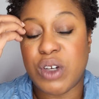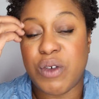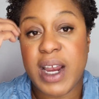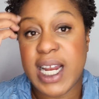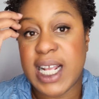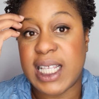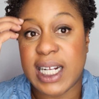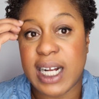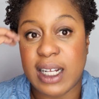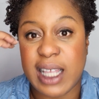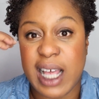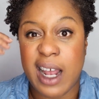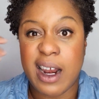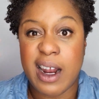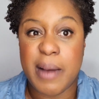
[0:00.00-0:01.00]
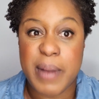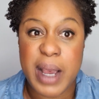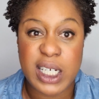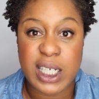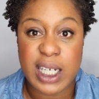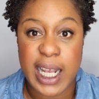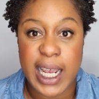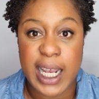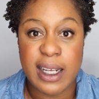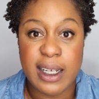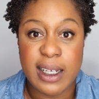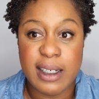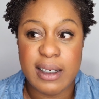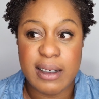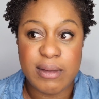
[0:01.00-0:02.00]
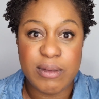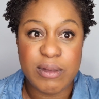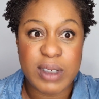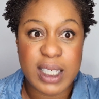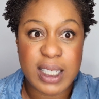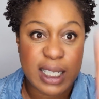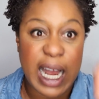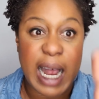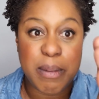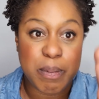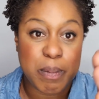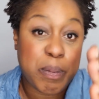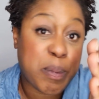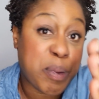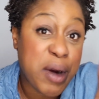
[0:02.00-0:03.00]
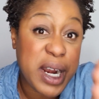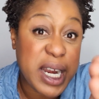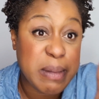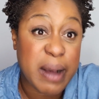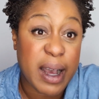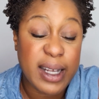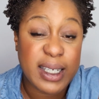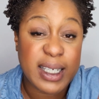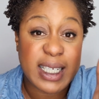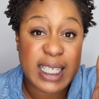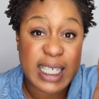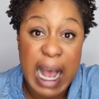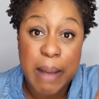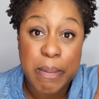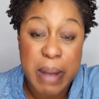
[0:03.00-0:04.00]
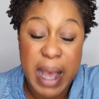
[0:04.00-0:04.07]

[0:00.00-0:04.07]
or anything like that. I'm actually pretty much slap